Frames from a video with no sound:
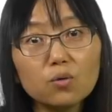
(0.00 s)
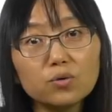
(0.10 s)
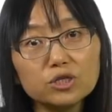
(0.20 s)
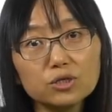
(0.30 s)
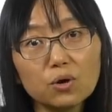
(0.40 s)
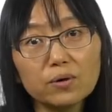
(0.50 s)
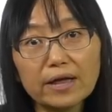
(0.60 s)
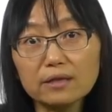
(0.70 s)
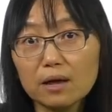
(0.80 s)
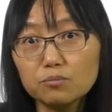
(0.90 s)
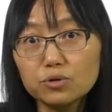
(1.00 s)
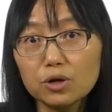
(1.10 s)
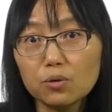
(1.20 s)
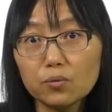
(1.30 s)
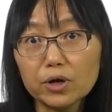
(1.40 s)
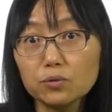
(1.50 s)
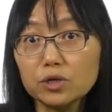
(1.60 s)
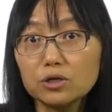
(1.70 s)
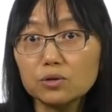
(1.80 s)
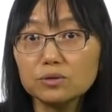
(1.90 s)
we show an embryo where
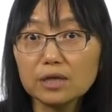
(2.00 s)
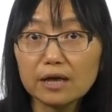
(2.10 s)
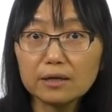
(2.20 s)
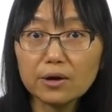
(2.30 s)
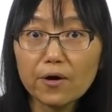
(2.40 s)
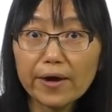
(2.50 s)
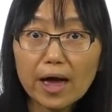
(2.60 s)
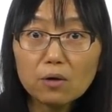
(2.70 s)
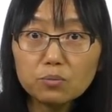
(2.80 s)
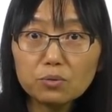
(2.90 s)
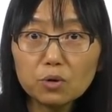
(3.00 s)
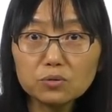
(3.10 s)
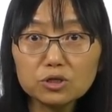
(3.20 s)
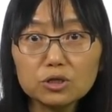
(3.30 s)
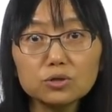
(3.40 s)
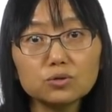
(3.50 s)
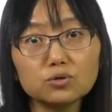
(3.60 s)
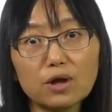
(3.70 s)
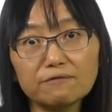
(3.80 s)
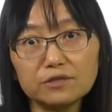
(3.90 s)
we use KDRL promoter to
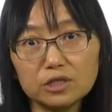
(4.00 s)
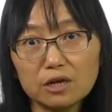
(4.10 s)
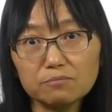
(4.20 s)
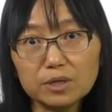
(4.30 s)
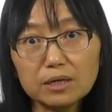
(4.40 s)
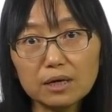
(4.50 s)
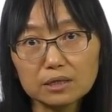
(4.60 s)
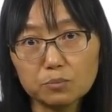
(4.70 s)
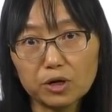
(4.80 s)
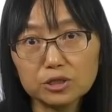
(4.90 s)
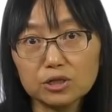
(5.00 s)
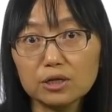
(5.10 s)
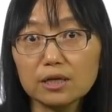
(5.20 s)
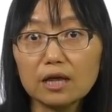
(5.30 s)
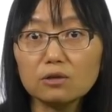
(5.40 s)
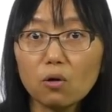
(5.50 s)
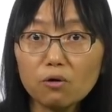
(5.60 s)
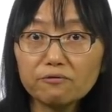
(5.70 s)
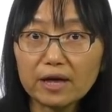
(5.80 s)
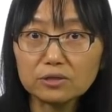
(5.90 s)
drive GFP expression in
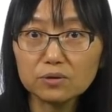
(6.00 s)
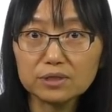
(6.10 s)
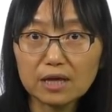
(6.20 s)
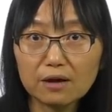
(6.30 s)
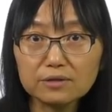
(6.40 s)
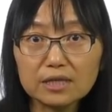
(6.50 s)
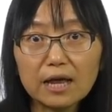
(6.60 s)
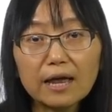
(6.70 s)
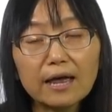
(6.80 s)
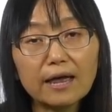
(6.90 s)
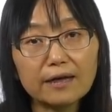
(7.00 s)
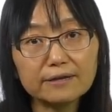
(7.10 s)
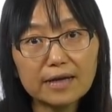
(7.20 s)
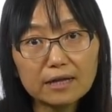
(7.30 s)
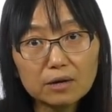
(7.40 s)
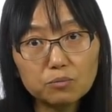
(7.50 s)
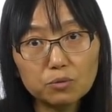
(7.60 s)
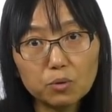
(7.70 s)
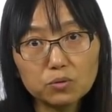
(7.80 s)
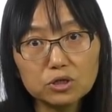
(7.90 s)
all vessel cells and GETA
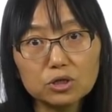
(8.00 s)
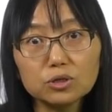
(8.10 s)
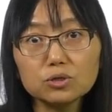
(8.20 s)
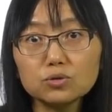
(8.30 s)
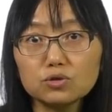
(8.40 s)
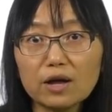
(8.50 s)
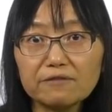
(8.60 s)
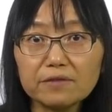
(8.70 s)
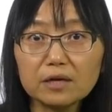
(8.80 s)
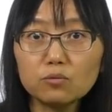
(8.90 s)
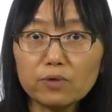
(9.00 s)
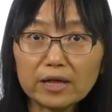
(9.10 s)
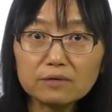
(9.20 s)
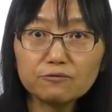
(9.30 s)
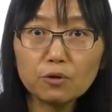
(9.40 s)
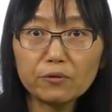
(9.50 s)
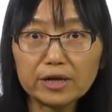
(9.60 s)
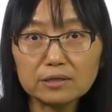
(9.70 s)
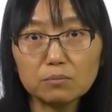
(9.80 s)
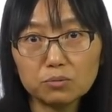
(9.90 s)
promoter to drive the red
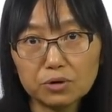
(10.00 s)
fluorescent